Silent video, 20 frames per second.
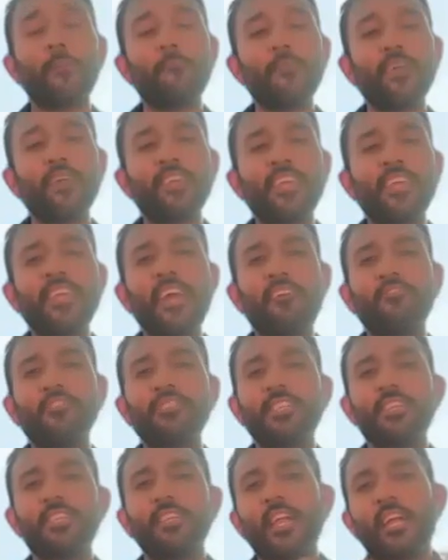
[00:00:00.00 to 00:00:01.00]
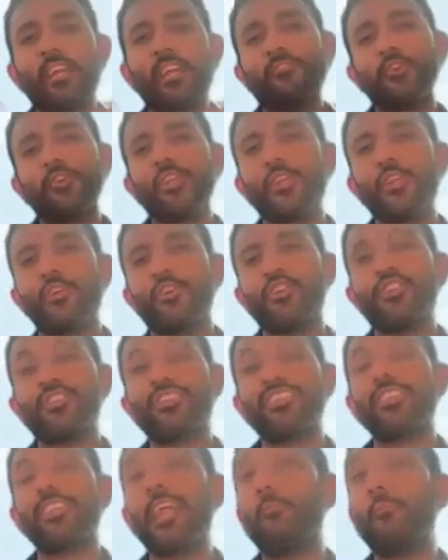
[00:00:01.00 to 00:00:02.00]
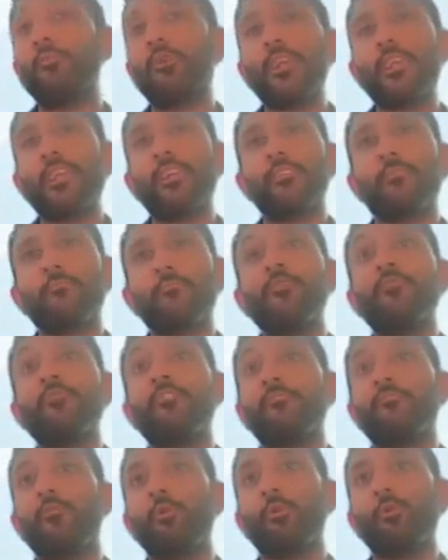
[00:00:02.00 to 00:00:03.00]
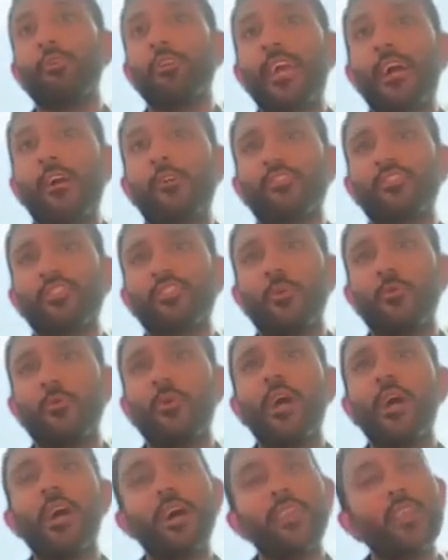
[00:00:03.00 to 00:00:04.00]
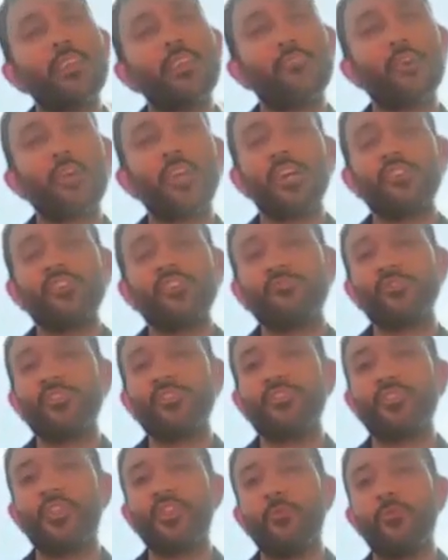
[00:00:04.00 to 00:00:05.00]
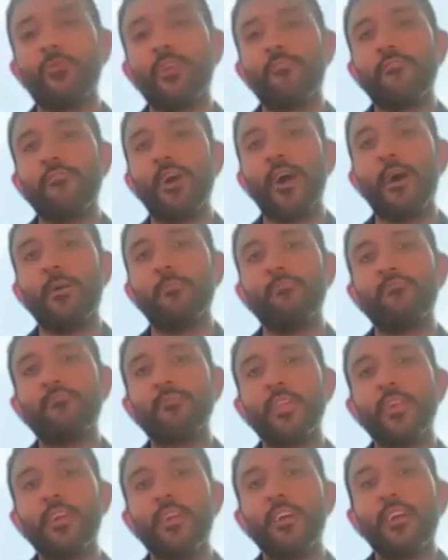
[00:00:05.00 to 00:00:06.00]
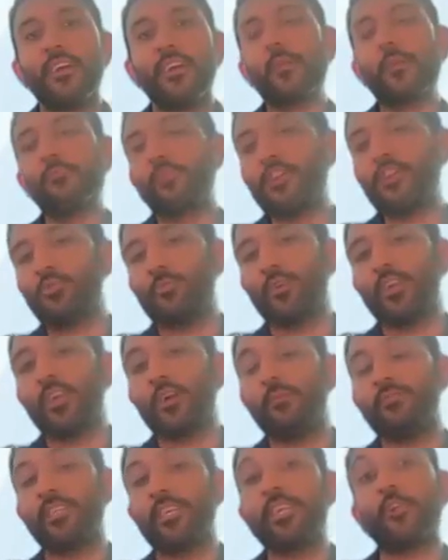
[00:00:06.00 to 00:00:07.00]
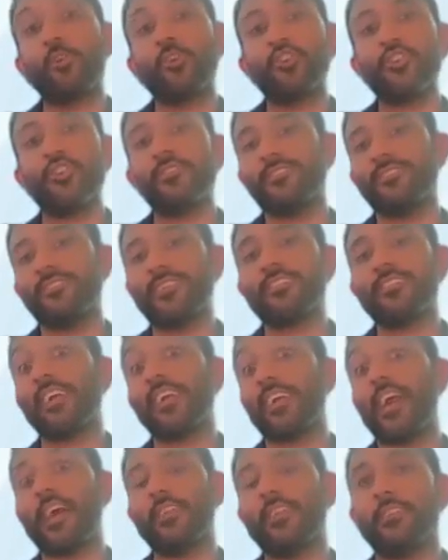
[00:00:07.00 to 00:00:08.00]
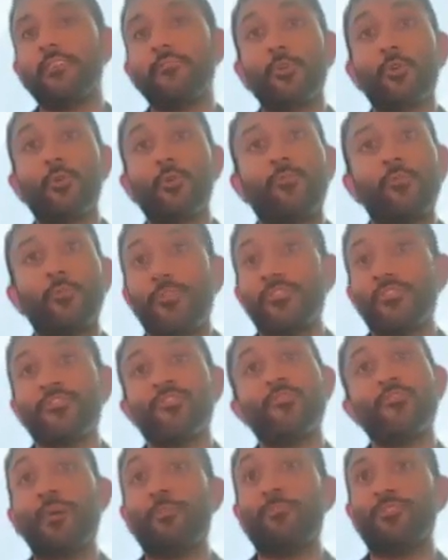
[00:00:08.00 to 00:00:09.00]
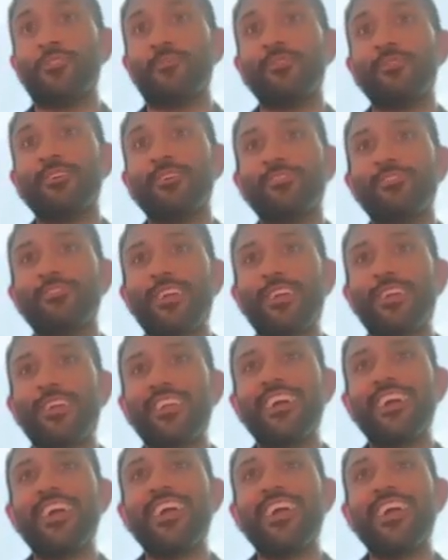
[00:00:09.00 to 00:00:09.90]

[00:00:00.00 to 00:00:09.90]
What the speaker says: And have you seen a lot of your ERGs collaborating moving forward now? So a lot of our customers, they've collaboration when it comes to ERGs is like kind of difficult. For one, there's 2 membership lists, right?